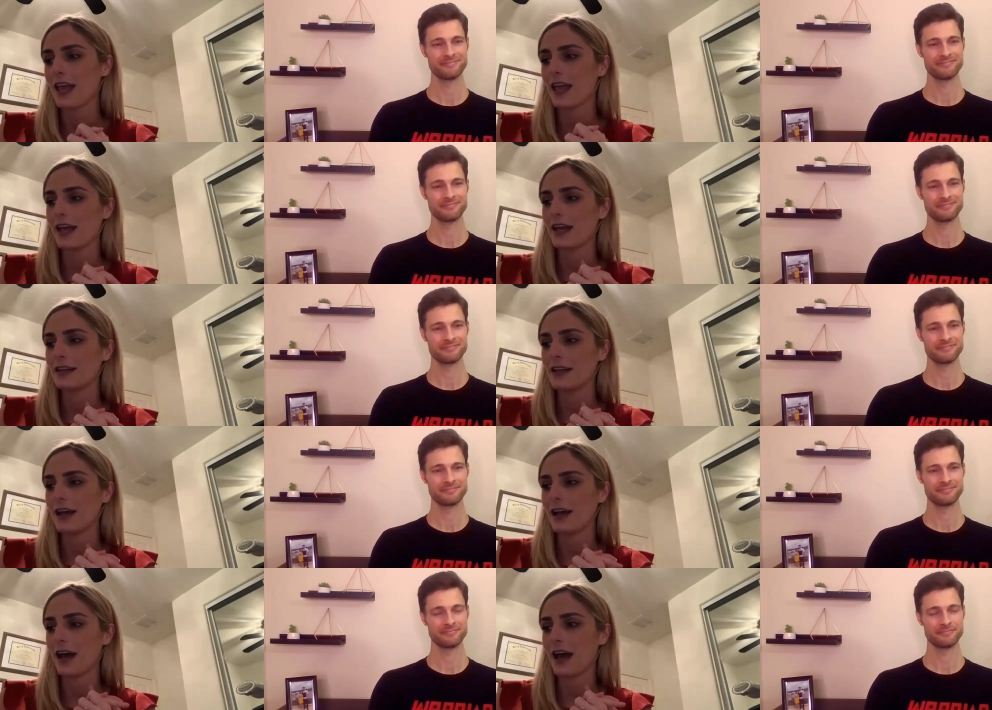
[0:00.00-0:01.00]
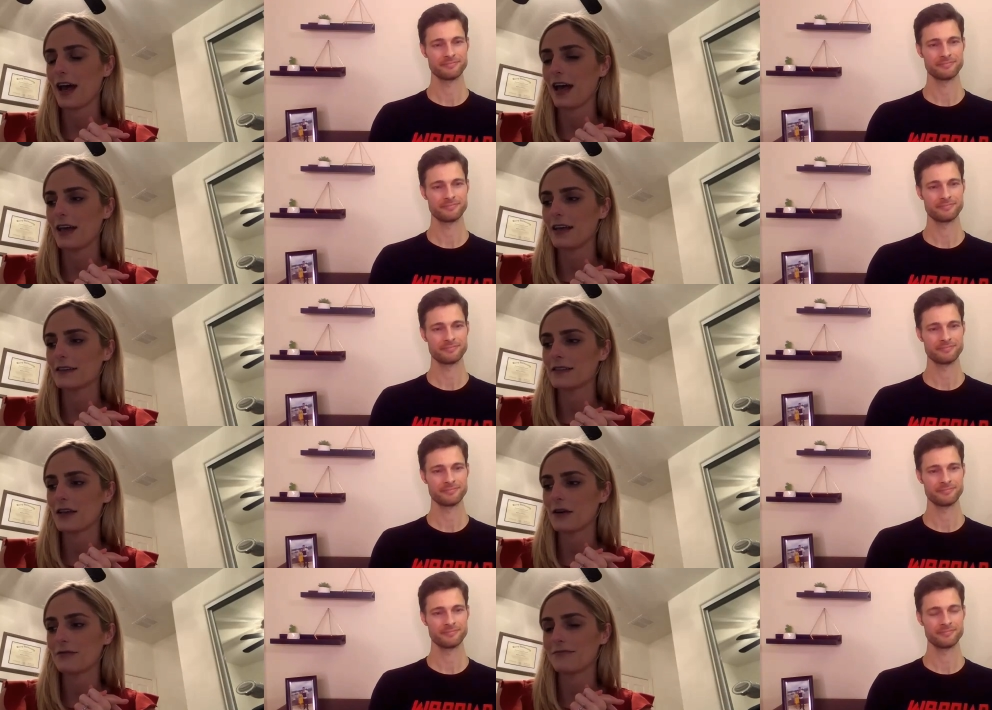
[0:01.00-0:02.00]
Speaker 1: And uh,
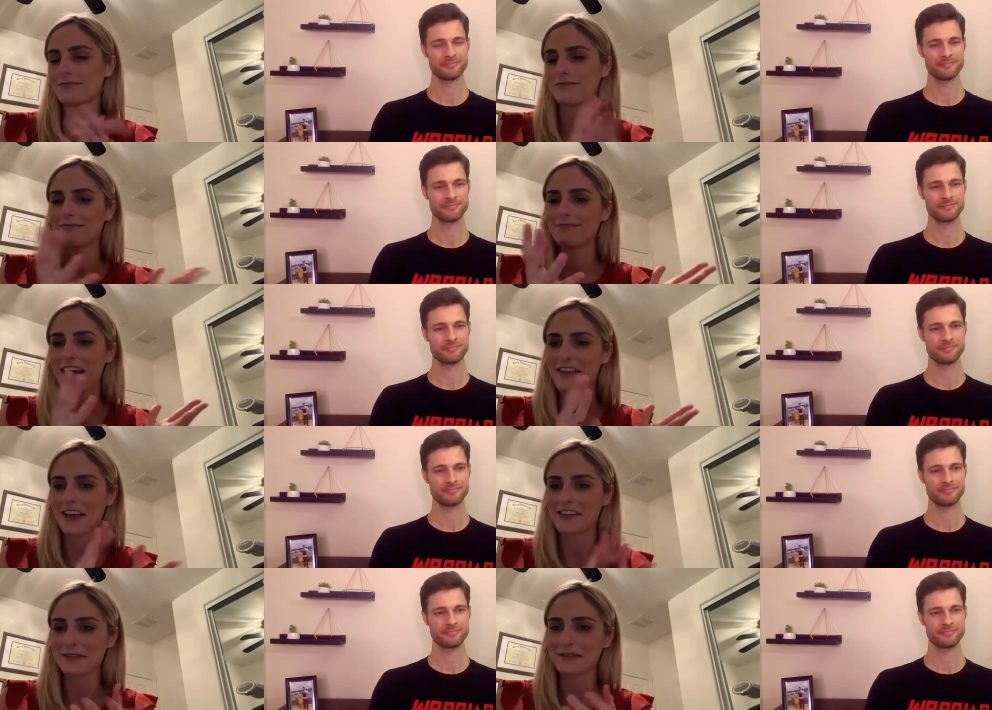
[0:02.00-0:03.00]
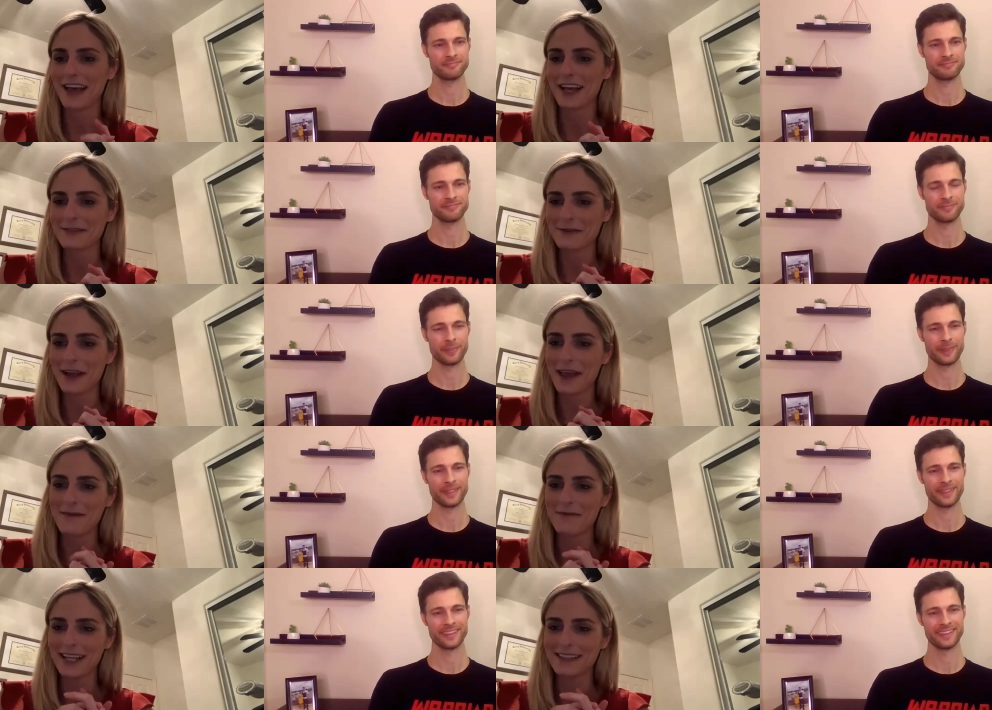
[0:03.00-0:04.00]
so yeah, that's that's where I
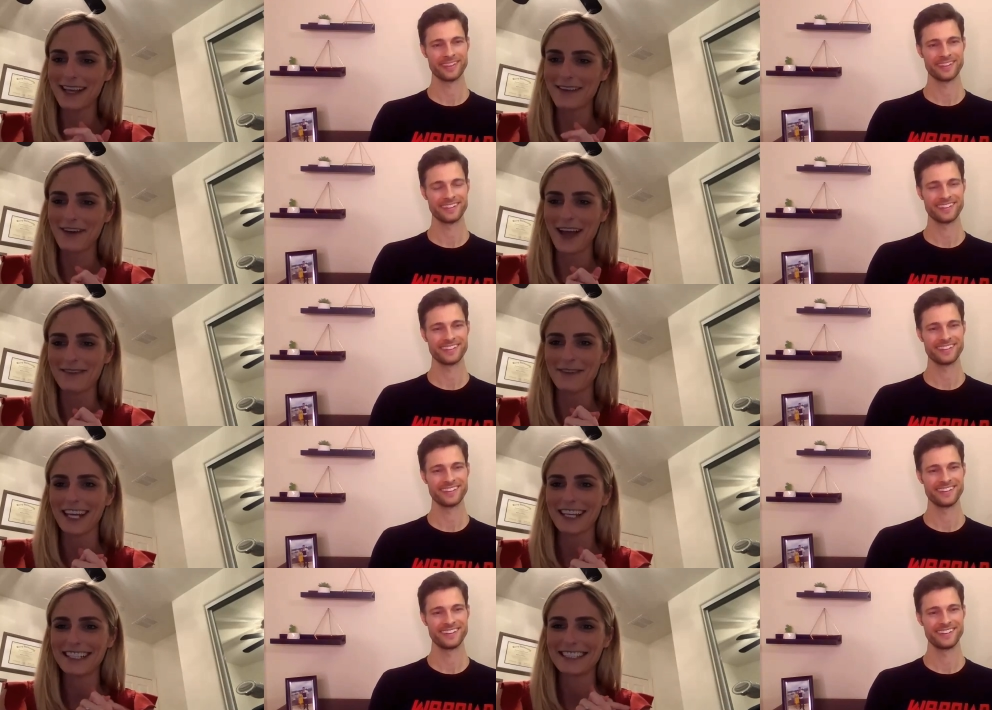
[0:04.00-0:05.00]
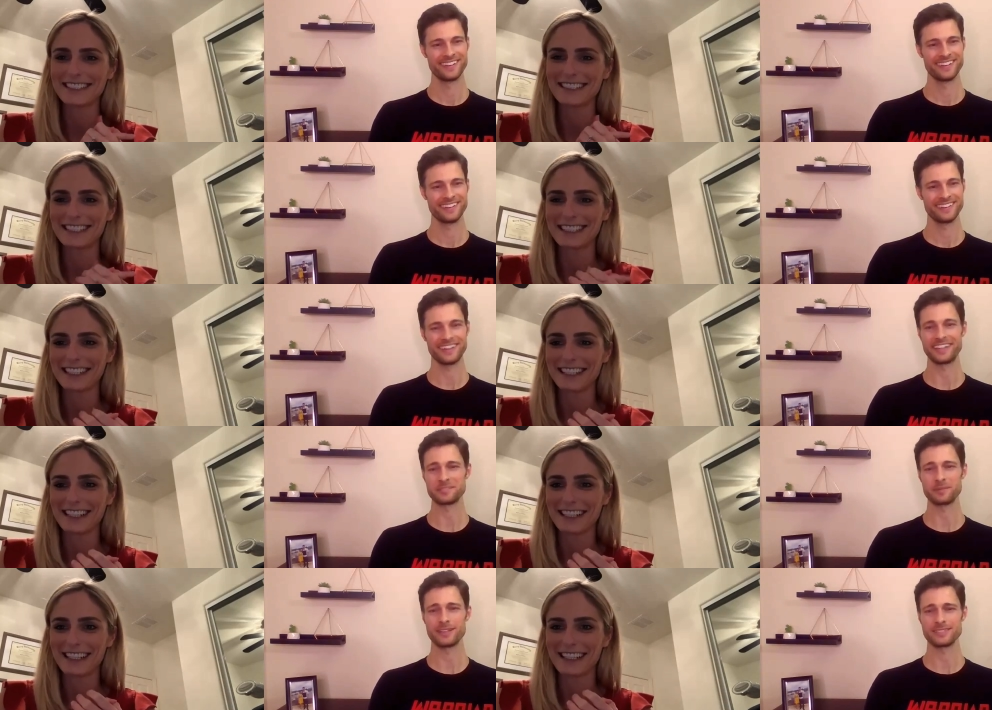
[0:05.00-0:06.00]
am. That's how you find me.
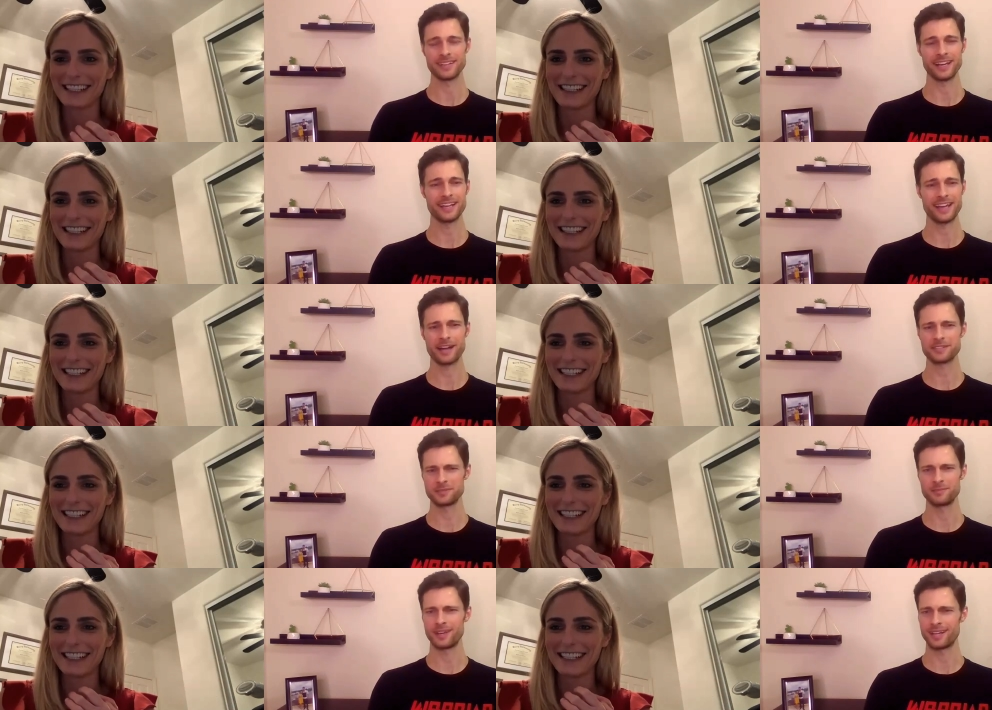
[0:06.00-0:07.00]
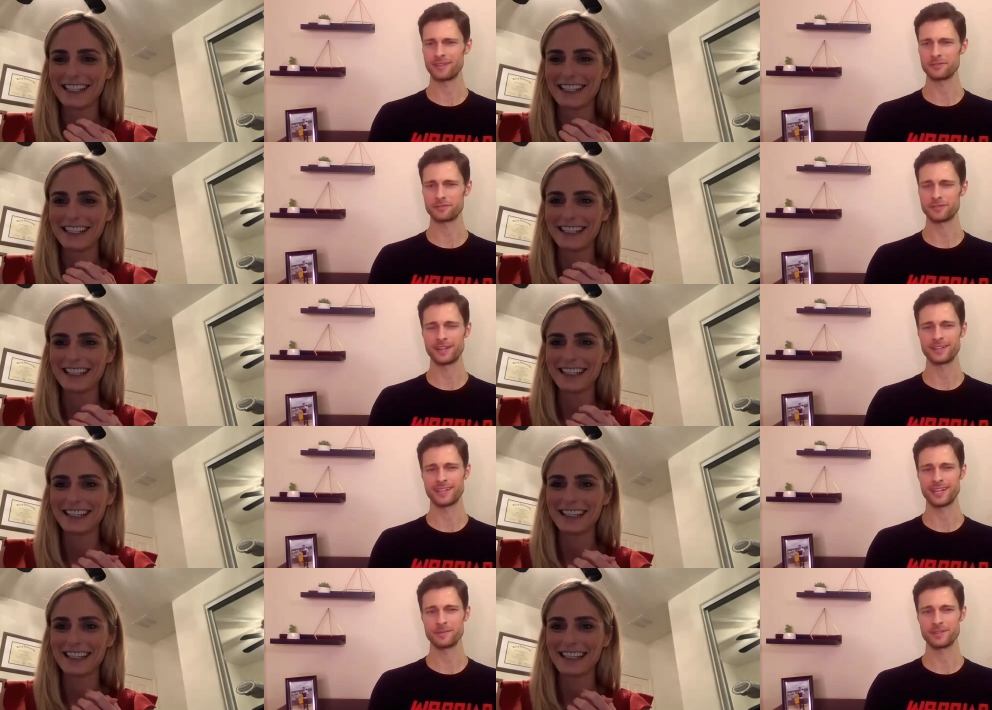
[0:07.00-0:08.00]
Speaker 2: That's amazing. I actually might have a friend
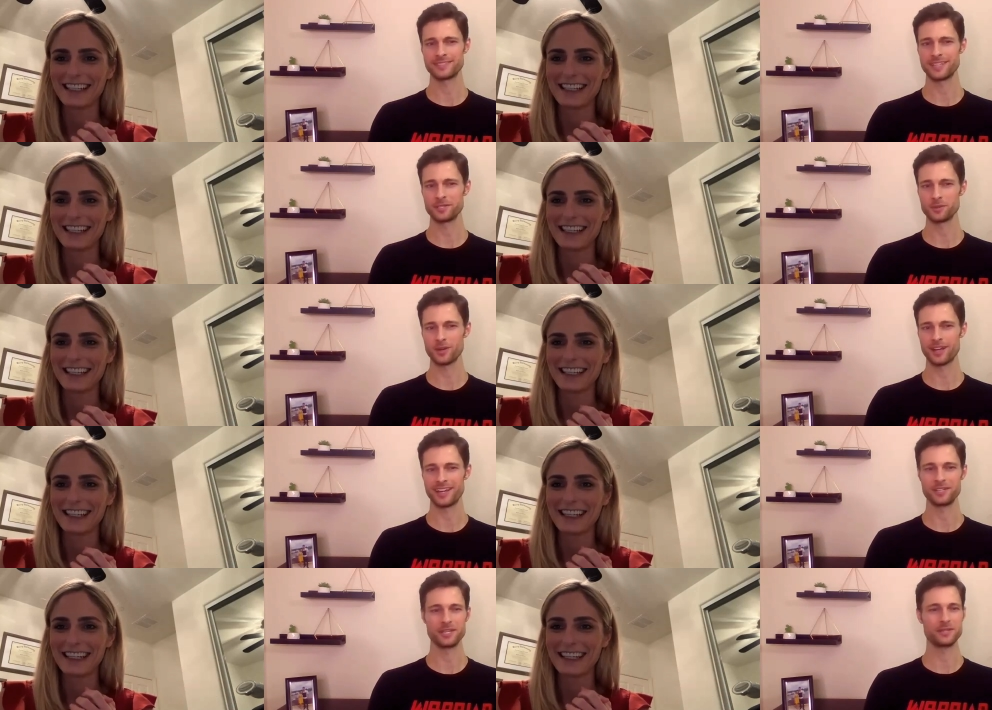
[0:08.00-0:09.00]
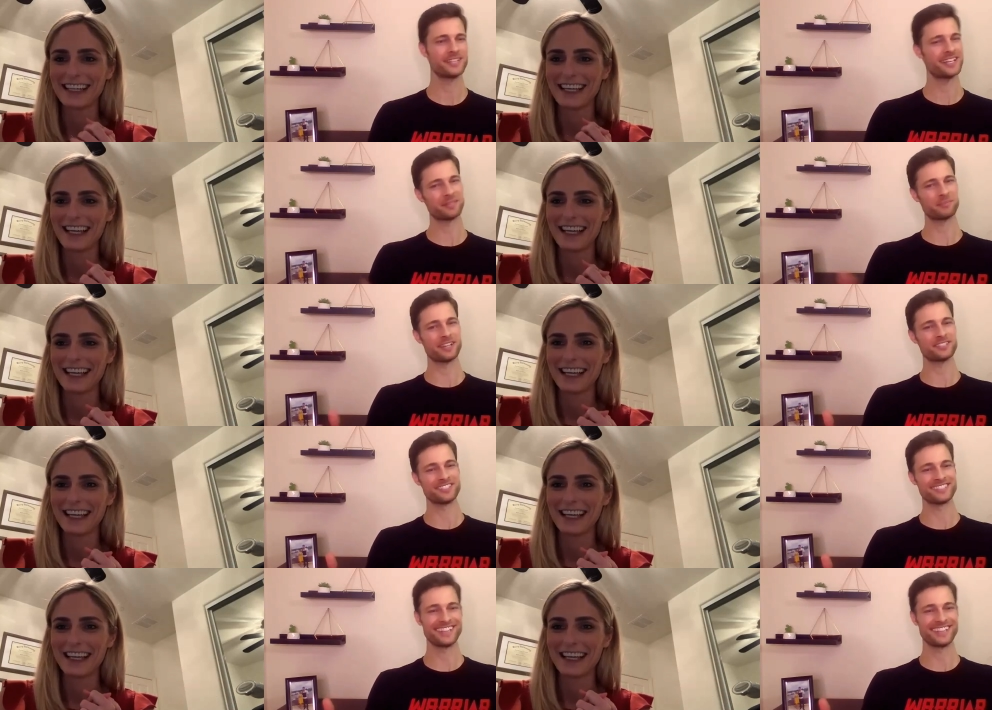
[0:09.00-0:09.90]
that I'm going to send your way. I didn't know you were taking patients.